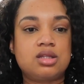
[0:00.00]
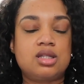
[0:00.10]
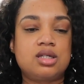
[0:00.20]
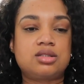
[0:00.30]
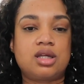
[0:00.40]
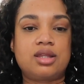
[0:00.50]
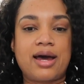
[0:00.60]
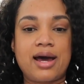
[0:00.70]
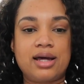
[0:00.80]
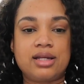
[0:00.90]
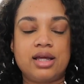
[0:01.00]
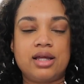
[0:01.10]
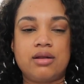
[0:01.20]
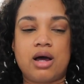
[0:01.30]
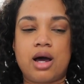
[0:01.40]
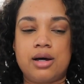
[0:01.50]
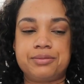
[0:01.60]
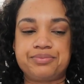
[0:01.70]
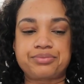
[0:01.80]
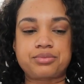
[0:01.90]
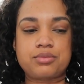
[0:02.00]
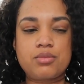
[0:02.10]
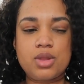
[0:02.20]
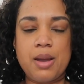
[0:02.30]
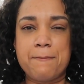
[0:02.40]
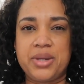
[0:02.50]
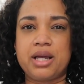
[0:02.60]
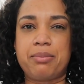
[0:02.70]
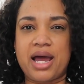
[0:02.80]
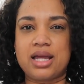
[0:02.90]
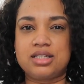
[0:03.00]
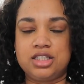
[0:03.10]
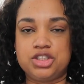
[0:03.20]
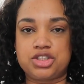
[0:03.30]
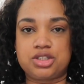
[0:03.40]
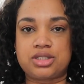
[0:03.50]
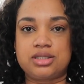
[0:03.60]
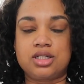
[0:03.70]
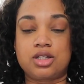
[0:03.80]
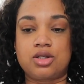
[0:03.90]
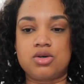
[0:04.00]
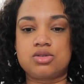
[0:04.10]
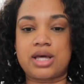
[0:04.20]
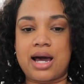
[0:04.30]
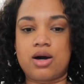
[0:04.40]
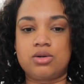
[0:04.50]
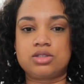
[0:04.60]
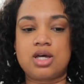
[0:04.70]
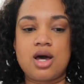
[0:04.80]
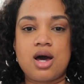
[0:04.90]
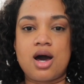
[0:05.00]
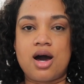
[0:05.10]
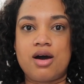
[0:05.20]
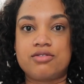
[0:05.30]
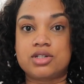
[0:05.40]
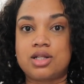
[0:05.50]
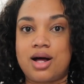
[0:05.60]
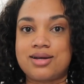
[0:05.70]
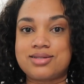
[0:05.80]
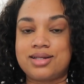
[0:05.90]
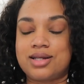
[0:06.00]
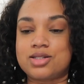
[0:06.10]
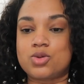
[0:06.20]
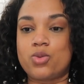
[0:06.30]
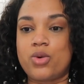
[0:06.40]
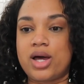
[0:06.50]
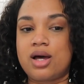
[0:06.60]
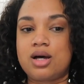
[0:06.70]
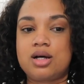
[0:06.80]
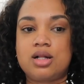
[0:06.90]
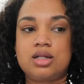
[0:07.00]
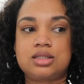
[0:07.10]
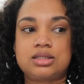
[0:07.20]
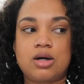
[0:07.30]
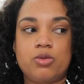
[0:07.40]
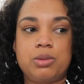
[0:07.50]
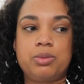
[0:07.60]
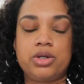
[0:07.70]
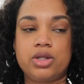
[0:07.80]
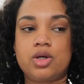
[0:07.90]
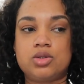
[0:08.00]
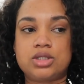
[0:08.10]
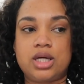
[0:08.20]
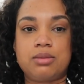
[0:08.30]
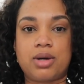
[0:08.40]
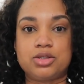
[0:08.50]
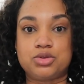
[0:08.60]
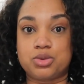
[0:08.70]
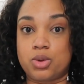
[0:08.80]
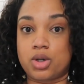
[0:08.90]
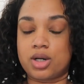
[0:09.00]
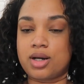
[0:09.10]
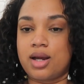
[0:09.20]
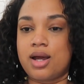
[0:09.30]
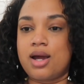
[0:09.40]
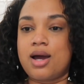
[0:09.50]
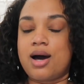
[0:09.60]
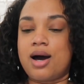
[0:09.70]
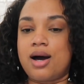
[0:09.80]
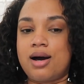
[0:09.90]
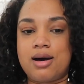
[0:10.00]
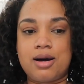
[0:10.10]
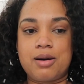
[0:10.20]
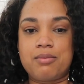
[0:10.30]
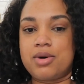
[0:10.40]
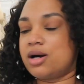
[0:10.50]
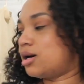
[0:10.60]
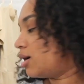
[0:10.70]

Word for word: and things like that and um, big baggy t-shirts. I took those out of the closet as well because I will be putting those in my drawer. Um,